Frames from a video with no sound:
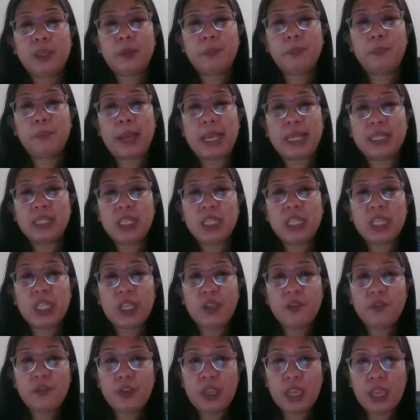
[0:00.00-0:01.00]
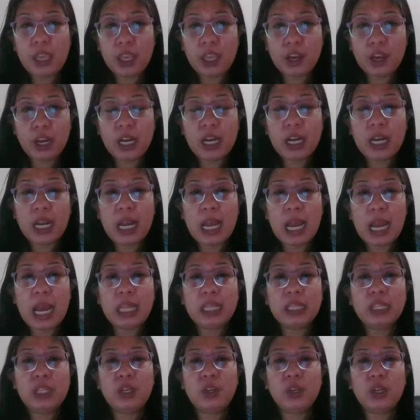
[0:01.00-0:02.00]
positive here
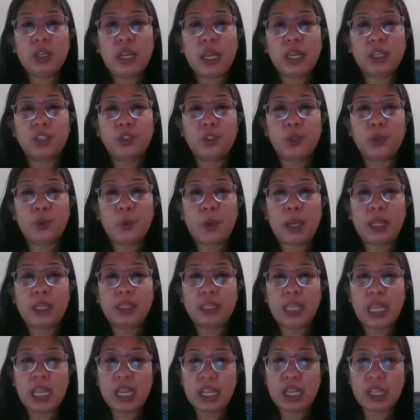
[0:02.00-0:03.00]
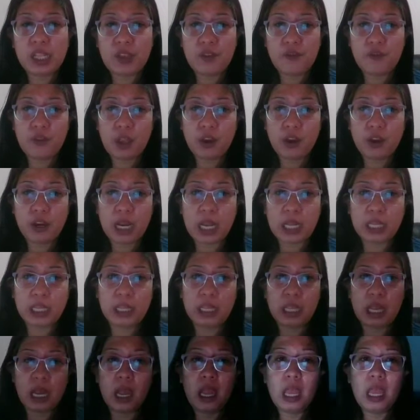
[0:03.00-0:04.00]
at the collector while negative here at
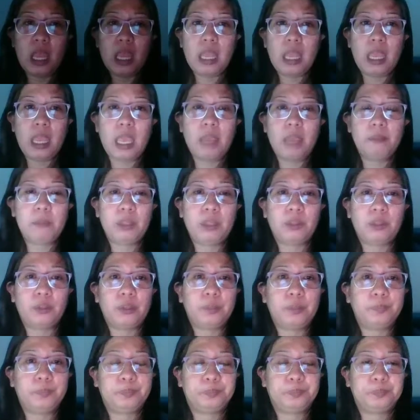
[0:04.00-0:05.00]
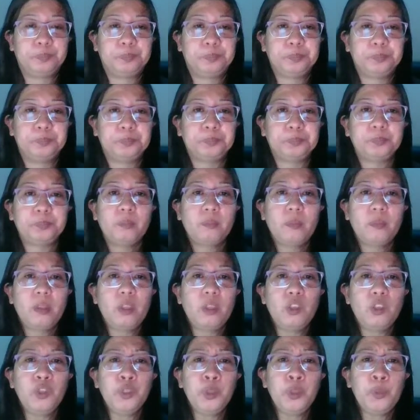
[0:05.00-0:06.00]
the emitter.
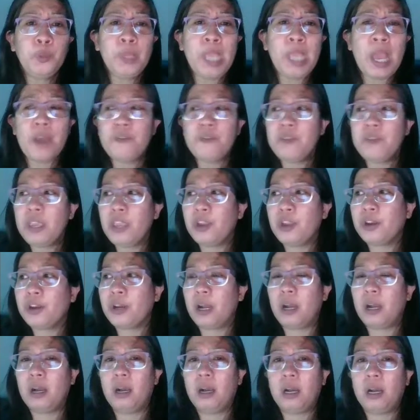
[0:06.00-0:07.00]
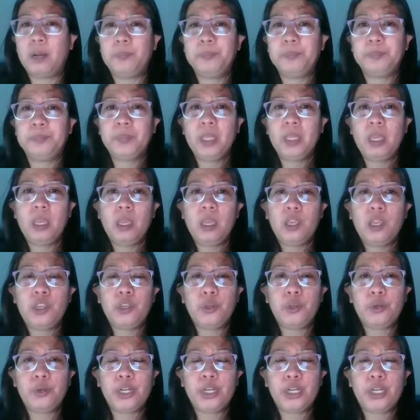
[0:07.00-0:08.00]
So we have here
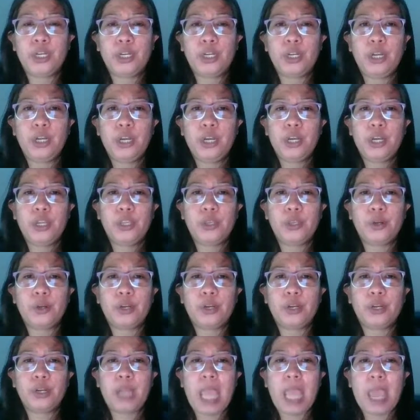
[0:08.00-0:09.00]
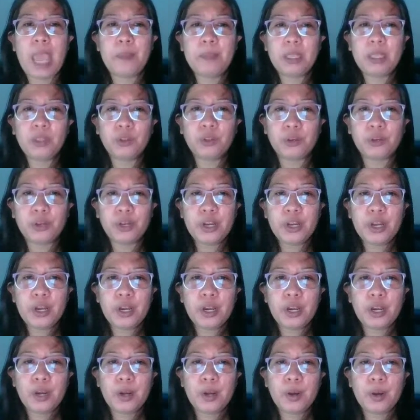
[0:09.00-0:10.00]
your emitter
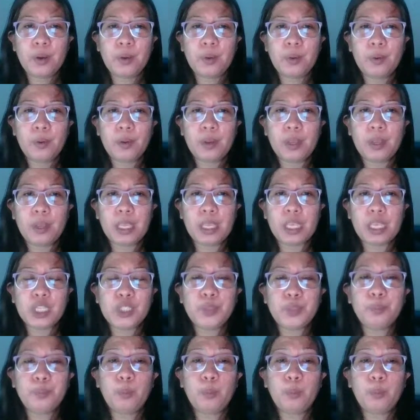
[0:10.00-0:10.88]
is